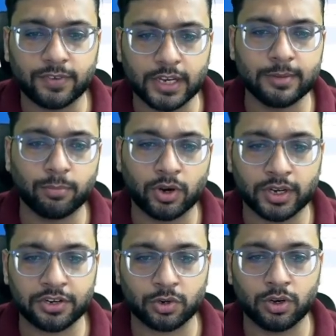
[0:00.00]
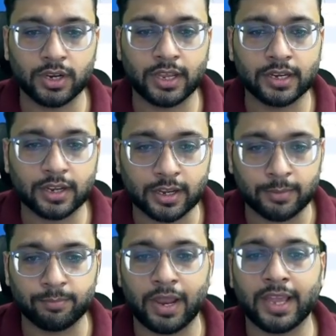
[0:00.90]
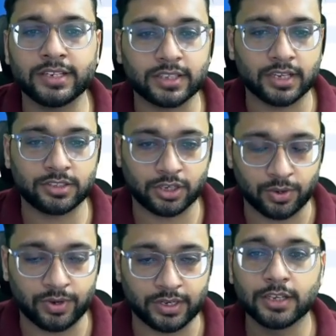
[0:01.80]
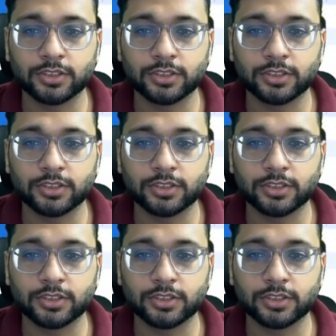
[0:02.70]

very important role in compliance and security.